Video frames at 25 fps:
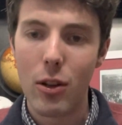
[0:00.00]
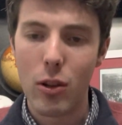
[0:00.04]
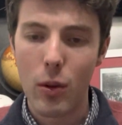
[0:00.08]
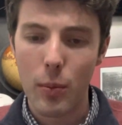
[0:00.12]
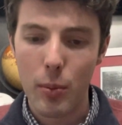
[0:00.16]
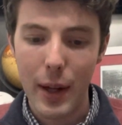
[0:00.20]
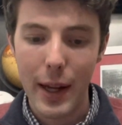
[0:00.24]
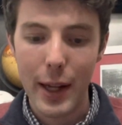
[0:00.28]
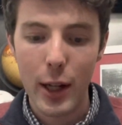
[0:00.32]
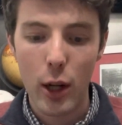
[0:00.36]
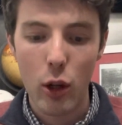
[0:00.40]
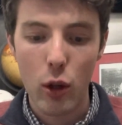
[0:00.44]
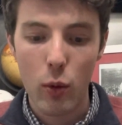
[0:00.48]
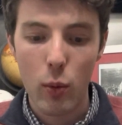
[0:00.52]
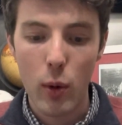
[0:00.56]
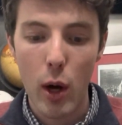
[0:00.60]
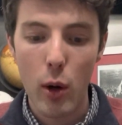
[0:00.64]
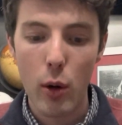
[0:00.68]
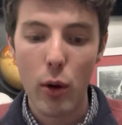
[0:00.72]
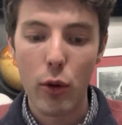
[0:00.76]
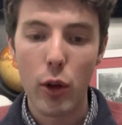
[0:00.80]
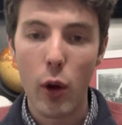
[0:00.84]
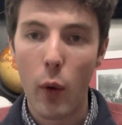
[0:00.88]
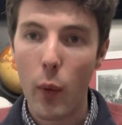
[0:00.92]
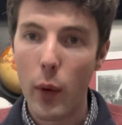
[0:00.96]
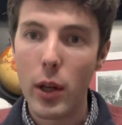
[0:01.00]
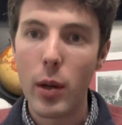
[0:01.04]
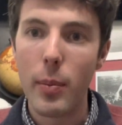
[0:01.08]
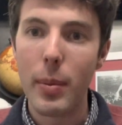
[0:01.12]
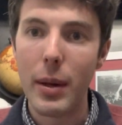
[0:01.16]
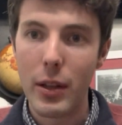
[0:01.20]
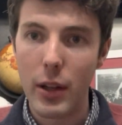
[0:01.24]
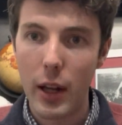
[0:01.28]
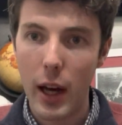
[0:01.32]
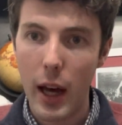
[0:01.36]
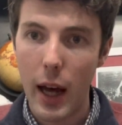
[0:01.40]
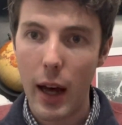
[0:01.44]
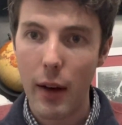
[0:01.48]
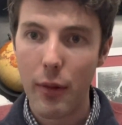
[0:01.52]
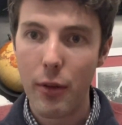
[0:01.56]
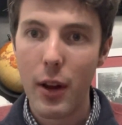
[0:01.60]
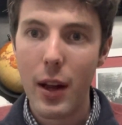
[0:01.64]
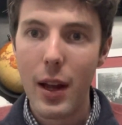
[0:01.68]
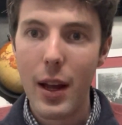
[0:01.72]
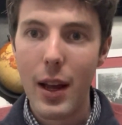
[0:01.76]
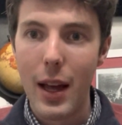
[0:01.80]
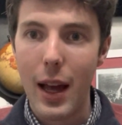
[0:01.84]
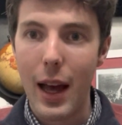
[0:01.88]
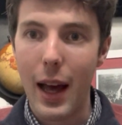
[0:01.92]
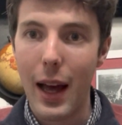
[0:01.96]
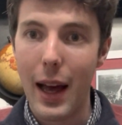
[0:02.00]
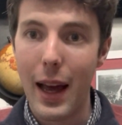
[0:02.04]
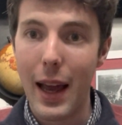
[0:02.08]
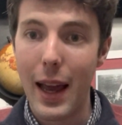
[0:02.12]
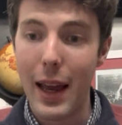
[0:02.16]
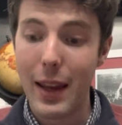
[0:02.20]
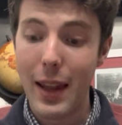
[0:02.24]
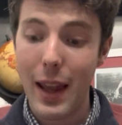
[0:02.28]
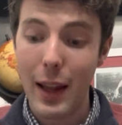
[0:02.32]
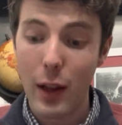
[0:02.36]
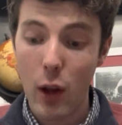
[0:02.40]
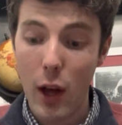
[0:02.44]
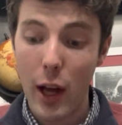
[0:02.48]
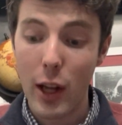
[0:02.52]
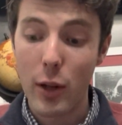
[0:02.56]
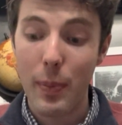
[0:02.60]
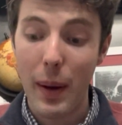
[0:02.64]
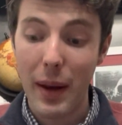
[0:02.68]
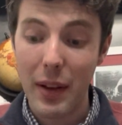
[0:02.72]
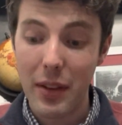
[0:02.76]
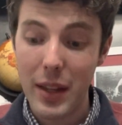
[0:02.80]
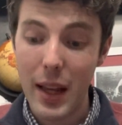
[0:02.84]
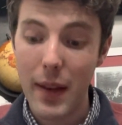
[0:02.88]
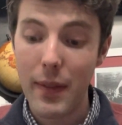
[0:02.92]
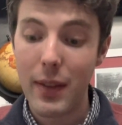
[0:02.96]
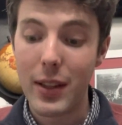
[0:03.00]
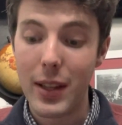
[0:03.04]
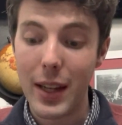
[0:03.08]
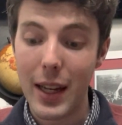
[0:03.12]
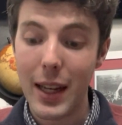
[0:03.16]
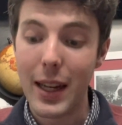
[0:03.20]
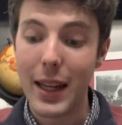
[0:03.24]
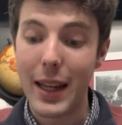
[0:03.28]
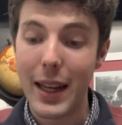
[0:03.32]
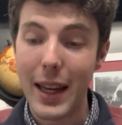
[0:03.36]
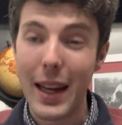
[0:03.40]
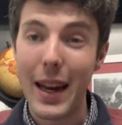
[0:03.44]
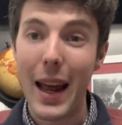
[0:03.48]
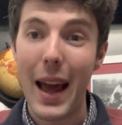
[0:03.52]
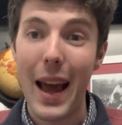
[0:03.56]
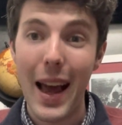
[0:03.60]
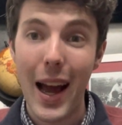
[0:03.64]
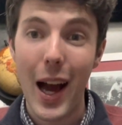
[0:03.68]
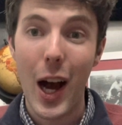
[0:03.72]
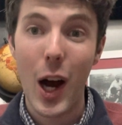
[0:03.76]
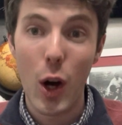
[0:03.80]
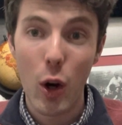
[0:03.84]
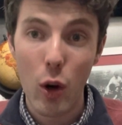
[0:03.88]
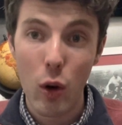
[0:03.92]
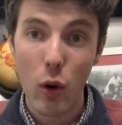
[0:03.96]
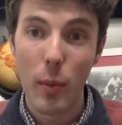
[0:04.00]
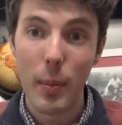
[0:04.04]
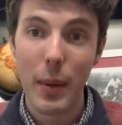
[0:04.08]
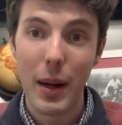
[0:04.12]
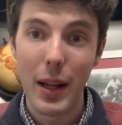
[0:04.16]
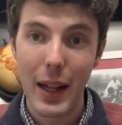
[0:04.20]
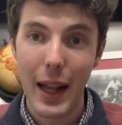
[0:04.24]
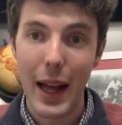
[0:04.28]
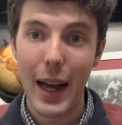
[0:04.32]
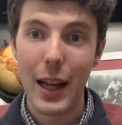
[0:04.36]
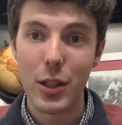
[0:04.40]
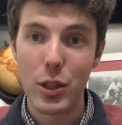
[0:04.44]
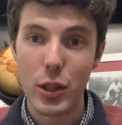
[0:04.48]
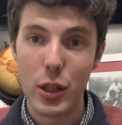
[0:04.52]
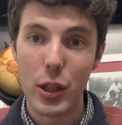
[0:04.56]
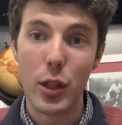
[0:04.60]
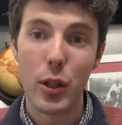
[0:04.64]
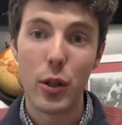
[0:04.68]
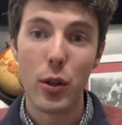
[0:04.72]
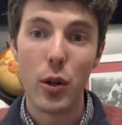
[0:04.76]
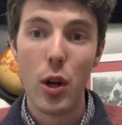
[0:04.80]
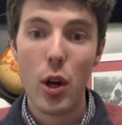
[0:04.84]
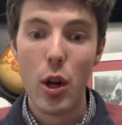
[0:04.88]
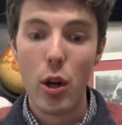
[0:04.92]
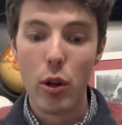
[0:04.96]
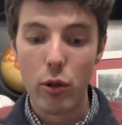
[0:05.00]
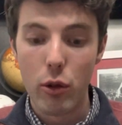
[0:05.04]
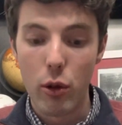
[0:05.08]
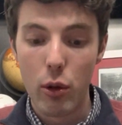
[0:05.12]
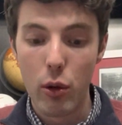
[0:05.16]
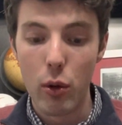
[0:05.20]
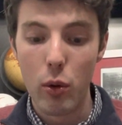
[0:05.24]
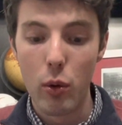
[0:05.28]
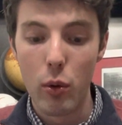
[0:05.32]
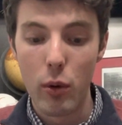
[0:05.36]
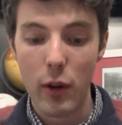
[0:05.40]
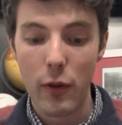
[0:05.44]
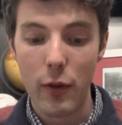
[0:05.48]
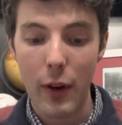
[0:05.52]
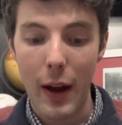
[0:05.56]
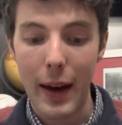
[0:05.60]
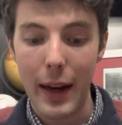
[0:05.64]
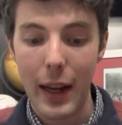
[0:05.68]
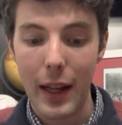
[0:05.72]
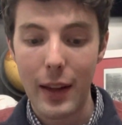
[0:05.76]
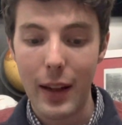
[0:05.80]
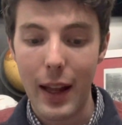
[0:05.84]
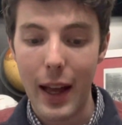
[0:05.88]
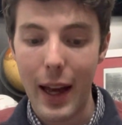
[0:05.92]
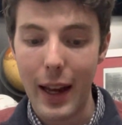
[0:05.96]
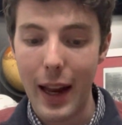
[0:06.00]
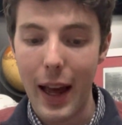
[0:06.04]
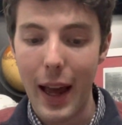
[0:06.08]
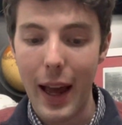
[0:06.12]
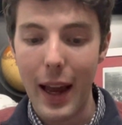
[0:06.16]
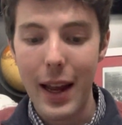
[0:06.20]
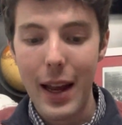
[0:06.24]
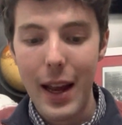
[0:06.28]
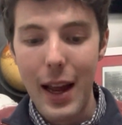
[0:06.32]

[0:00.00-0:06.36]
So playing on the road is going to be tough. And they lost by 17 again at home last year to the Fighting Illini.